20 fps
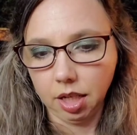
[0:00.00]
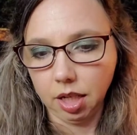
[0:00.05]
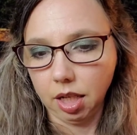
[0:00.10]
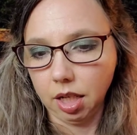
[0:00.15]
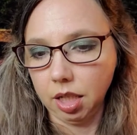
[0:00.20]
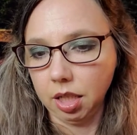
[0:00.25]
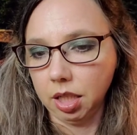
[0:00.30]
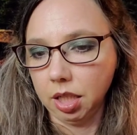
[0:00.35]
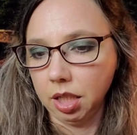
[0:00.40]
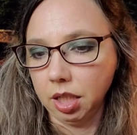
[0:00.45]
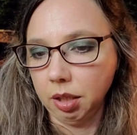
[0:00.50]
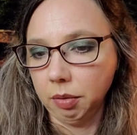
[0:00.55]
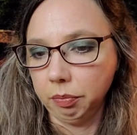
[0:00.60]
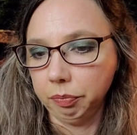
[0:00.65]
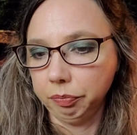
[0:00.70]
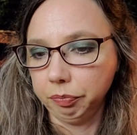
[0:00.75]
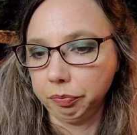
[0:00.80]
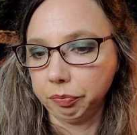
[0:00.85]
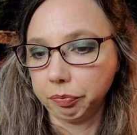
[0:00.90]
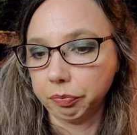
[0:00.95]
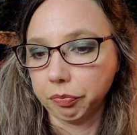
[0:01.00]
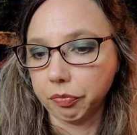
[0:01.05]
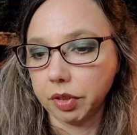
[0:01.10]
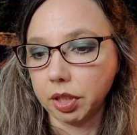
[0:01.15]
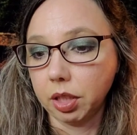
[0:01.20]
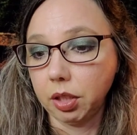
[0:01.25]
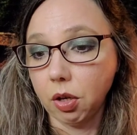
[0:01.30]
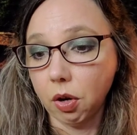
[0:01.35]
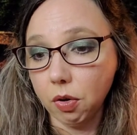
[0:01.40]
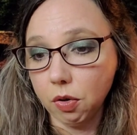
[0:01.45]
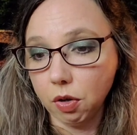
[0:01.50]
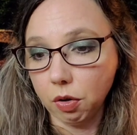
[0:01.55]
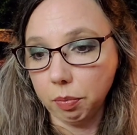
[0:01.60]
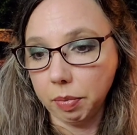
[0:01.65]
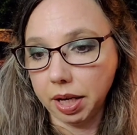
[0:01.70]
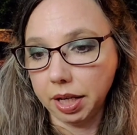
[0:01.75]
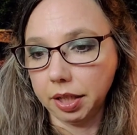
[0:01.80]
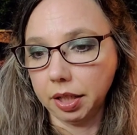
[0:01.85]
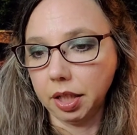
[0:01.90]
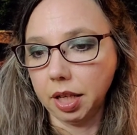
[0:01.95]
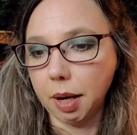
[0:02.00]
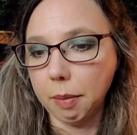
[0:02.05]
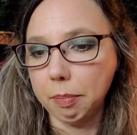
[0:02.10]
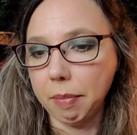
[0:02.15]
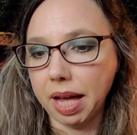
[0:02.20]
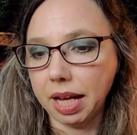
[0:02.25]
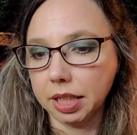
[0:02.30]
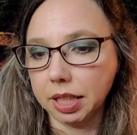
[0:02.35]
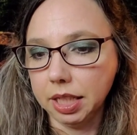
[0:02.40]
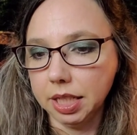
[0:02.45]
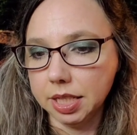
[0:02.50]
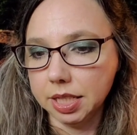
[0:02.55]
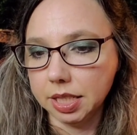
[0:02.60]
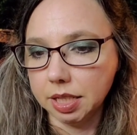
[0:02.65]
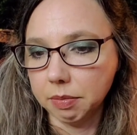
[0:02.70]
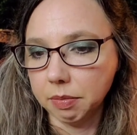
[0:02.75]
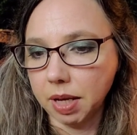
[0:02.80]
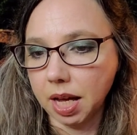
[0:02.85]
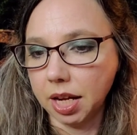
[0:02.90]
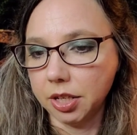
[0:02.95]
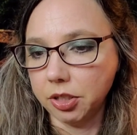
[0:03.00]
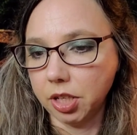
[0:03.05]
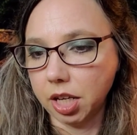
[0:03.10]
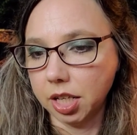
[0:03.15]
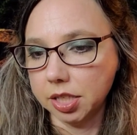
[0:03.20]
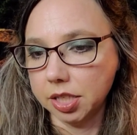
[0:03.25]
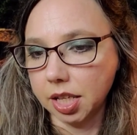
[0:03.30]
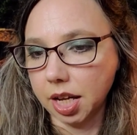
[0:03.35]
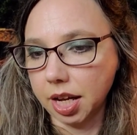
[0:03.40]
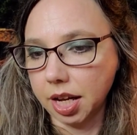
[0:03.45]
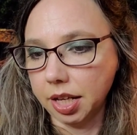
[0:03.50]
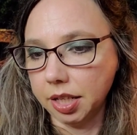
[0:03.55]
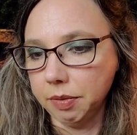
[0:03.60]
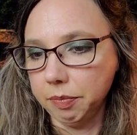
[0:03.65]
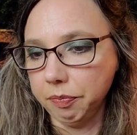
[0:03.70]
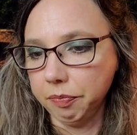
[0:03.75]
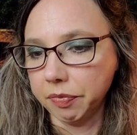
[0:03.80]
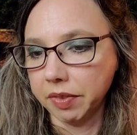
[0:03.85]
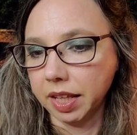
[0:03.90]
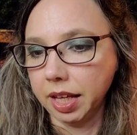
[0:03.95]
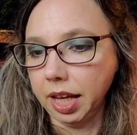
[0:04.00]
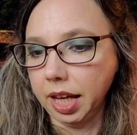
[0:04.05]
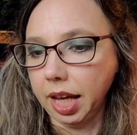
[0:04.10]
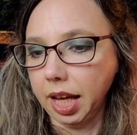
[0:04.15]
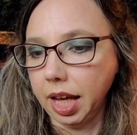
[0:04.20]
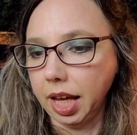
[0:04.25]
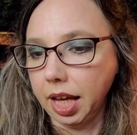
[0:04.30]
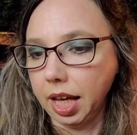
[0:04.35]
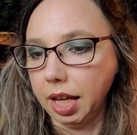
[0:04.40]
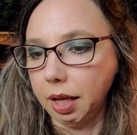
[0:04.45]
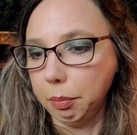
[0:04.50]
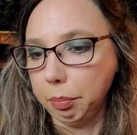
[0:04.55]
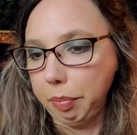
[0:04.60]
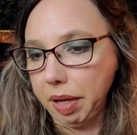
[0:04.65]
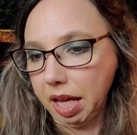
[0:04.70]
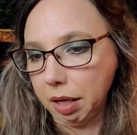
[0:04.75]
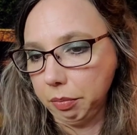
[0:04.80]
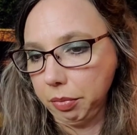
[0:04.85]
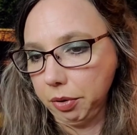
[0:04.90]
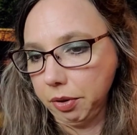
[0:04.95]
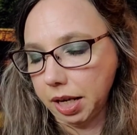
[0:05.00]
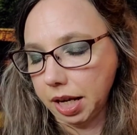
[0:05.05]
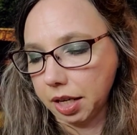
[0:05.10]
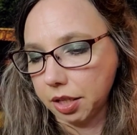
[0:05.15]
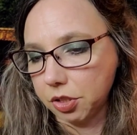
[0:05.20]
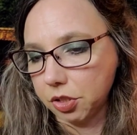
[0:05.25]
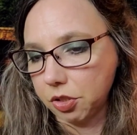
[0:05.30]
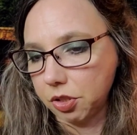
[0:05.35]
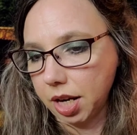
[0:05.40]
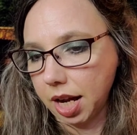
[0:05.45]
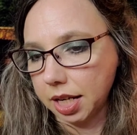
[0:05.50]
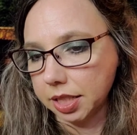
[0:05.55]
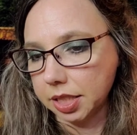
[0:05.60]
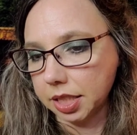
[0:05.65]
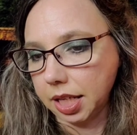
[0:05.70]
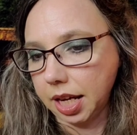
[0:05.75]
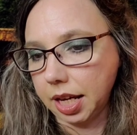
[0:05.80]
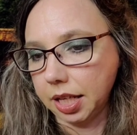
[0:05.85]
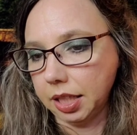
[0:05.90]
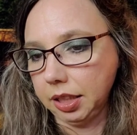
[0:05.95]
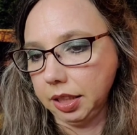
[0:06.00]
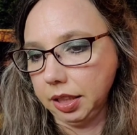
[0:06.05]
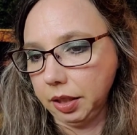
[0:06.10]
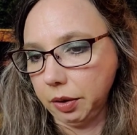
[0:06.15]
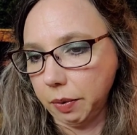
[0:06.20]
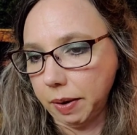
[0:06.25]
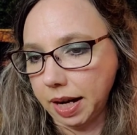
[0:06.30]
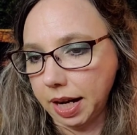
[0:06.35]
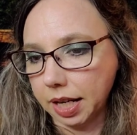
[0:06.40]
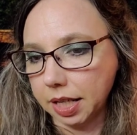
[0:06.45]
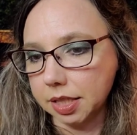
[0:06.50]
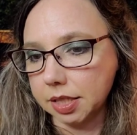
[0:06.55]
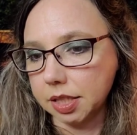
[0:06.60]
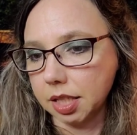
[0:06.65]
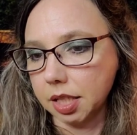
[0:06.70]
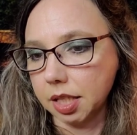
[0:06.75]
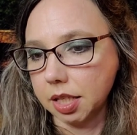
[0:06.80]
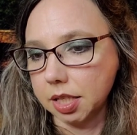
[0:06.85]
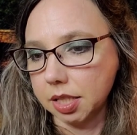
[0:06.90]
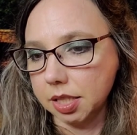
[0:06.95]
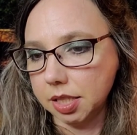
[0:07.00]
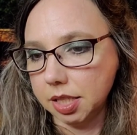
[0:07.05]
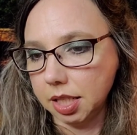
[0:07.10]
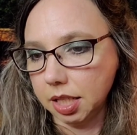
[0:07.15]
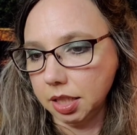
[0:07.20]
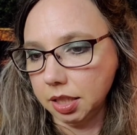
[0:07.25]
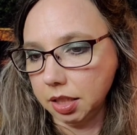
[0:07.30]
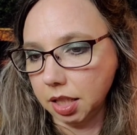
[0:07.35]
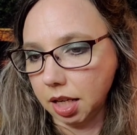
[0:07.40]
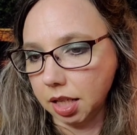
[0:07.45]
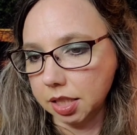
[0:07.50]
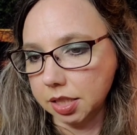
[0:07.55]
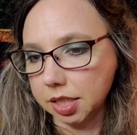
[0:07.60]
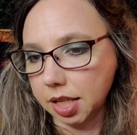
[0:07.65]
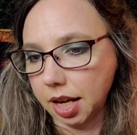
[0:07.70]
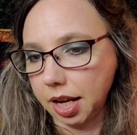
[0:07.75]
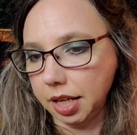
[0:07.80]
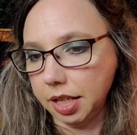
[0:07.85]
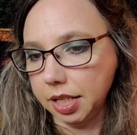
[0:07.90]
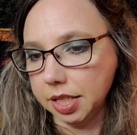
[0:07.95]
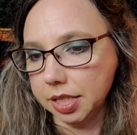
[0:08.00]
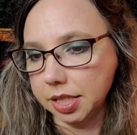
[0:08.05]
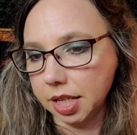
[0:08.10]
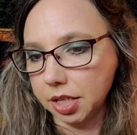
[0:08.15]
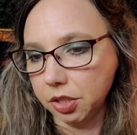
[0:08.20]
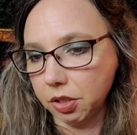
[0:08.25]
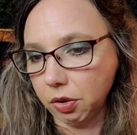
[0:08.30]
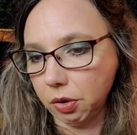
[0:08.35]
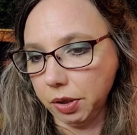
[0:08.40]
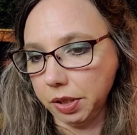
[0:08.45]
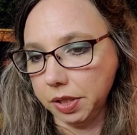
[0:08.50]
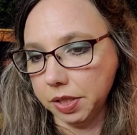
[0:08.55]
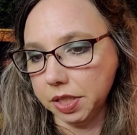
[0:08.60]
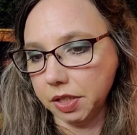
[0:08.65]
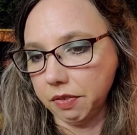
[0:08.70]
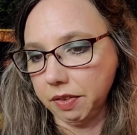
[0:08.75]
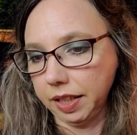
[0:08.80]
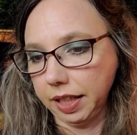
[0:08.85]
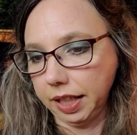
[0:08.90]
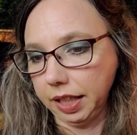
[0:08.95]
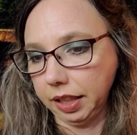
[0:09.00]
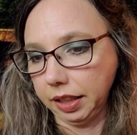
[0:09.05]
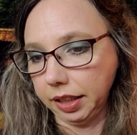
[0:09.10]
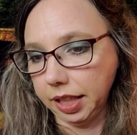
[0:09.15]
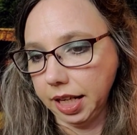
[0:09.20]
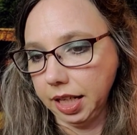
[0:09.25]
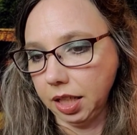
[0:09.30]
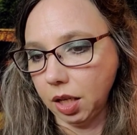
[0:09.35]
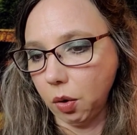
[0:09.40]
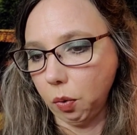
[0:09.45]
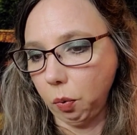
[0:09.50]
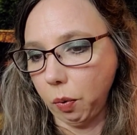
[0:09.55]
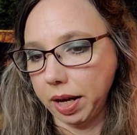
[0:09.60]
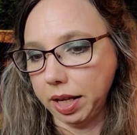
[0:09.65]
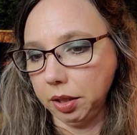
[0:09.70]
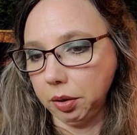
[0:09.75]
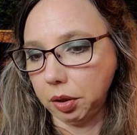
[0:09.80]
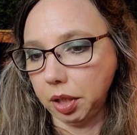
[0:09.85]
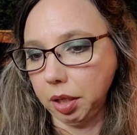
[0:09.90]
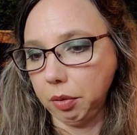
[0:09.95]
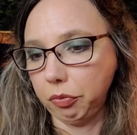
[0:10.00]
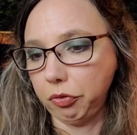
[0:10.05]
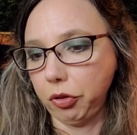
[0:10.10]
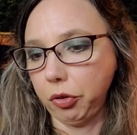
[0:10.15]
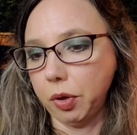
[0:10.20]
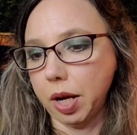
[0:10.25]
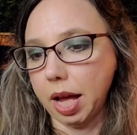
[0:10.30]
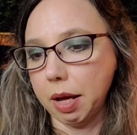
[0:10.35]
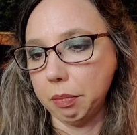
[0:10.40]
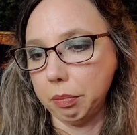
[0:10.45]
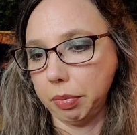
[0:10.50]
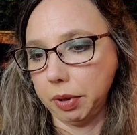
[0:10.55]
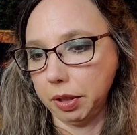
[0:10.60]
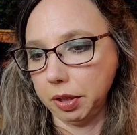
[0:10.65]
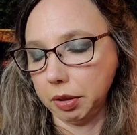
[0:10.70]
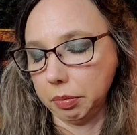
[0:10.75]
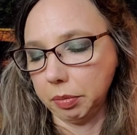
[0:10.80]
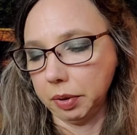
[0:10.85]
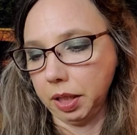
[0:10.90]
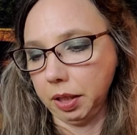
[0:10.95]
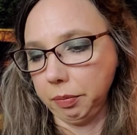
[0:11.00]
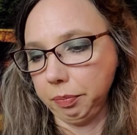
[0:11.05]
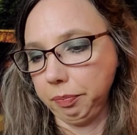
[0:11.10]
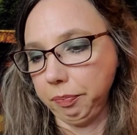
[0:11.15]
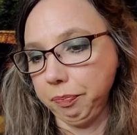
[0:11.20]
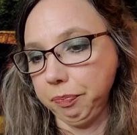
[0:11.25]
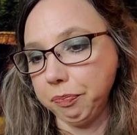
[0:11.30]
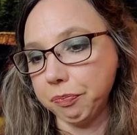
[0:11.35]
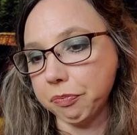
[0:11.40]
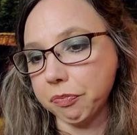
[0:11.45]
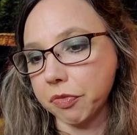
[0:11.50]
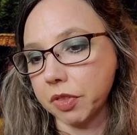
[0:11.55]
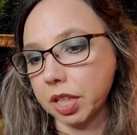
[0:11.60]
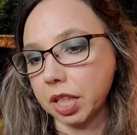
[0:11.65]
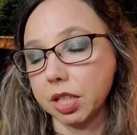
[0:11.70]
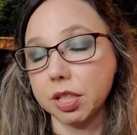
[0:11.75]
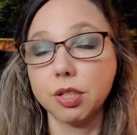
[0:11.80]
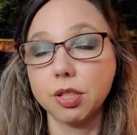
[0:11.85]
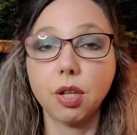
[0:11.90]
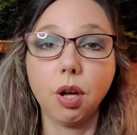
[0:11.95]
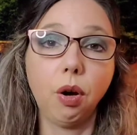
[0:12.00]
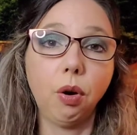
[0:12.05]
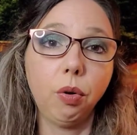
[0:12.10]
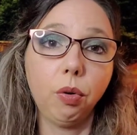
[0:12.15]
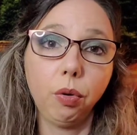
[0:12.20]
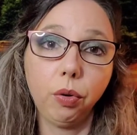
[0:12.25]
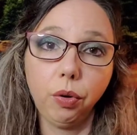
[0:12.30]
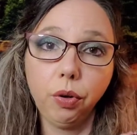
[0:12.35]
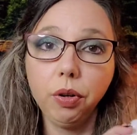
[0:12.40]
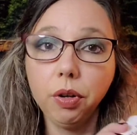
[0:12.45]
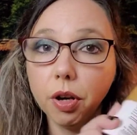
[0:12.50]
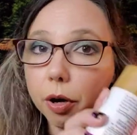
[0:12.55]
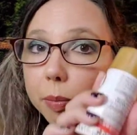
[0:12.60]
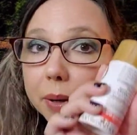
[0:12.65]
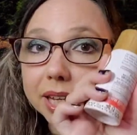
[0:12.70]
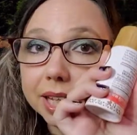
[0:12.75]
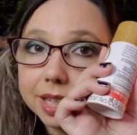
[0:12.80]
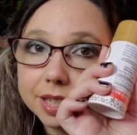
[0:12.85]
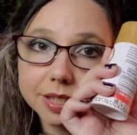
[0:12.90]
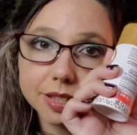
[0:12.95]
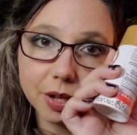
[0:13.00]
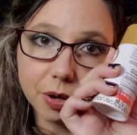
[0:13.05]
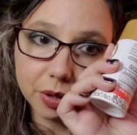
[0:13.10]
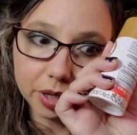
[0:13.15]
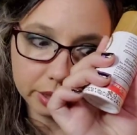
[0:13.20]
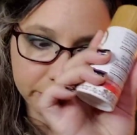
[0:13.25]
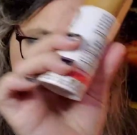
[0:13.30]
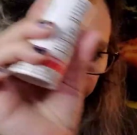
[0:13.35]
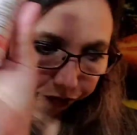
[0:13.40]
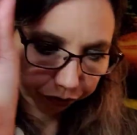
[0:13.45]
Um, cocoa butter, magnesium hydroxide, bamboo extract, candelilla wax, zinc oxide, essential oils of ylang ylang, white grapefruit, and bergamot. So no baking soda.